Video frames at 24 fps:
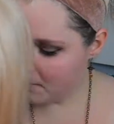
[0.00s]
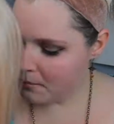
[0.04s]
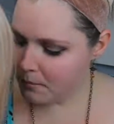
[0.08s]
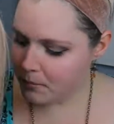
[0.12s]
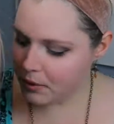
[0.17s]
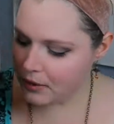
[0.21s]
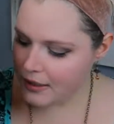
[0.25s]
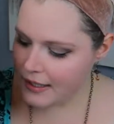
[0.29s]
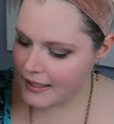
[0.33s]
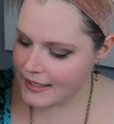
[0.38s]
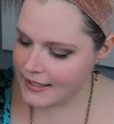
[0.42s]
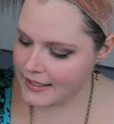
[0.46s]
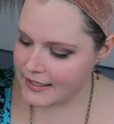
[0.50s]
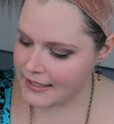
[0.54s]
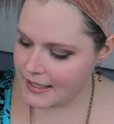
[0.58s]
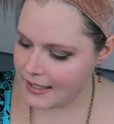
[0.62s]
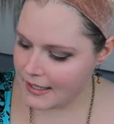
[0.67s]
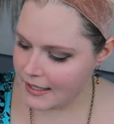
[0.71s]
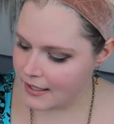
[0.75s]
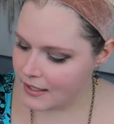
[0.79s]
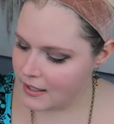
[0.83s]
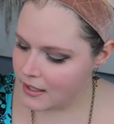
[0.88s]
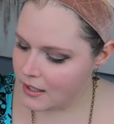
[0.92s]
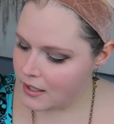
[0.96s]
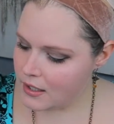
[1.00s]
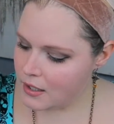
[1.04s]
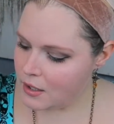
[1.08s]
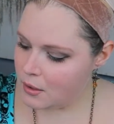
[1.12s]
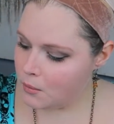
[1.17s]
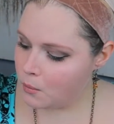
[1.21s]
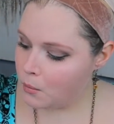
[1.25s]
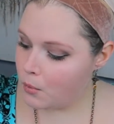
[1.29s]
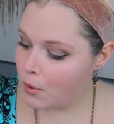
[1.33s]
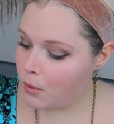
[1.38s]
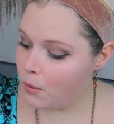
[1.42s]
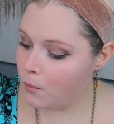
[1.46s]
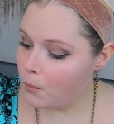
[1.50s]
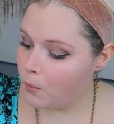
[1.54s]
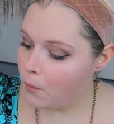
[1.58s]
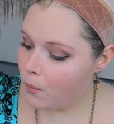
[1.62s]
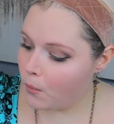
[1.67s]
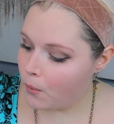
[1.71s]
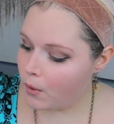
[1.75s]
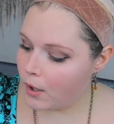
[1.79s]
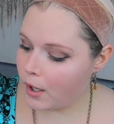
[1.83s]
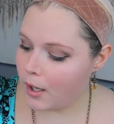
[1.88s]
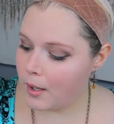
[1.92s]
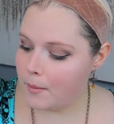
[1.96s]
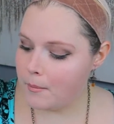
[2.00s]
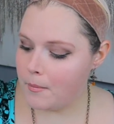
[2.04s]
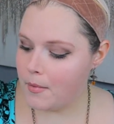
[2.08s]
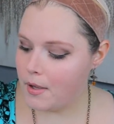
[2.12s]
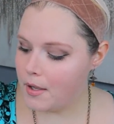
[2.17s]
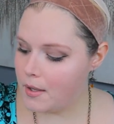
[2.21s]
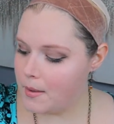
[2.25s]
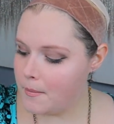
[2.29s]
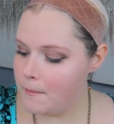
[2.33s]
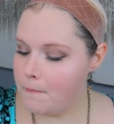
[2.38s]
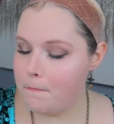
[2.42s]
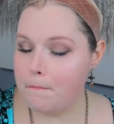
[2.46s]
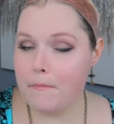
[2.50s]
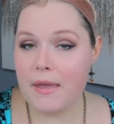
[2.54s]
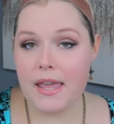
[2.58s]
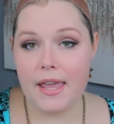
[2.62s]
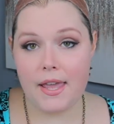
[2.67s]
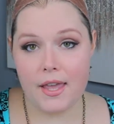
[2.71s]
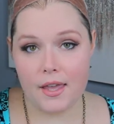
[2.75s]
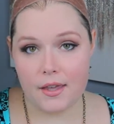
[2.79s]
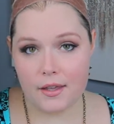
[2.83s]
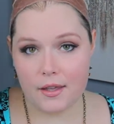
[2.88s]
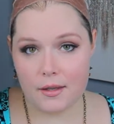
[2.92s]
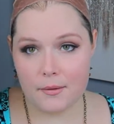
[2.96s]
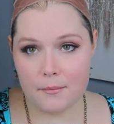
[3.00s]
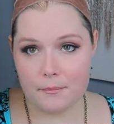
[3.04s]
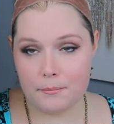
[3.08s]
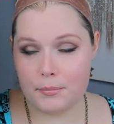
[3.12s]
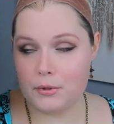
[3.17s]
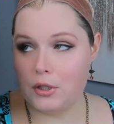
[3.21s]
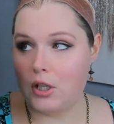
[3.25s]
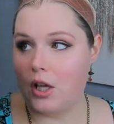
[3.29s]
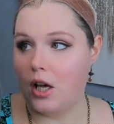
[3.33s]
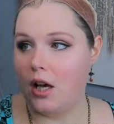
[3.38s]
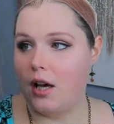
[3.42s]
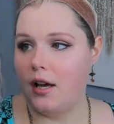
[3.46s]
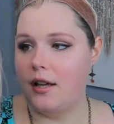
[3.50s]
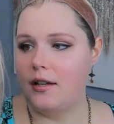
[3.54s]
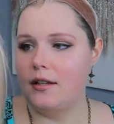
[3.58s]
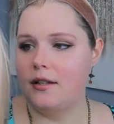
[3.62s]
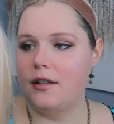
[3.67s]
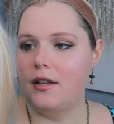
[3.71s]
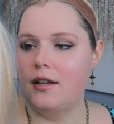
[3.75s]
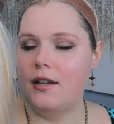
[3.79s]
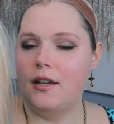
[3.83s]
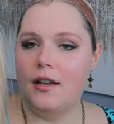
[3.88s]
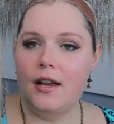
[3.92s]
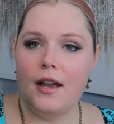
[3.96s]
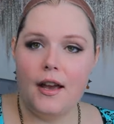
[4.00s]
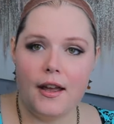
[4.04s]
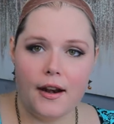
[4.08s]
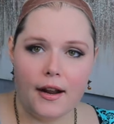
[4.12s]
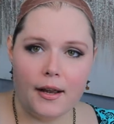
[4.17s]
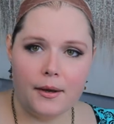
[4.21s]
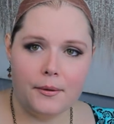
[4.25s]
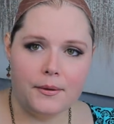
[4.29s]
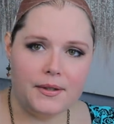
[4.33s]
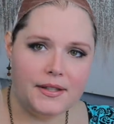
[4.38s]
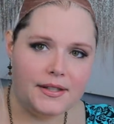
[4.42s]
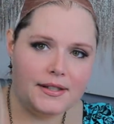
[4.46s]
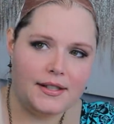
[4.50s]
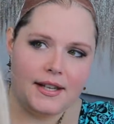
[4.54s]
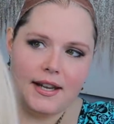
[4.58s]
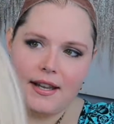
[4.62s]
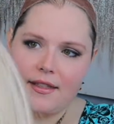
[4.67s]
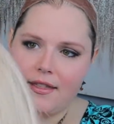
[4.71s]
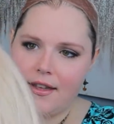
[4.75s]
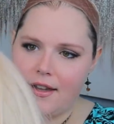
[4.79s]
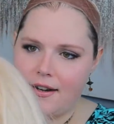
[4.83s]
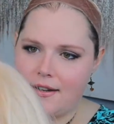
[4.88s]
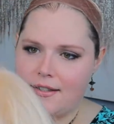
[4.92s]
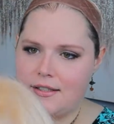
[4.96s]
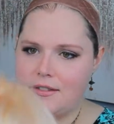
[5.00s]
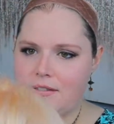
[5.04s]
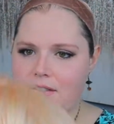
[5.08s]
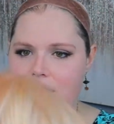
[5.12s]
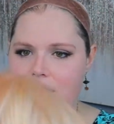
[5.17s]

blended with warm pink blonde. And I would say that is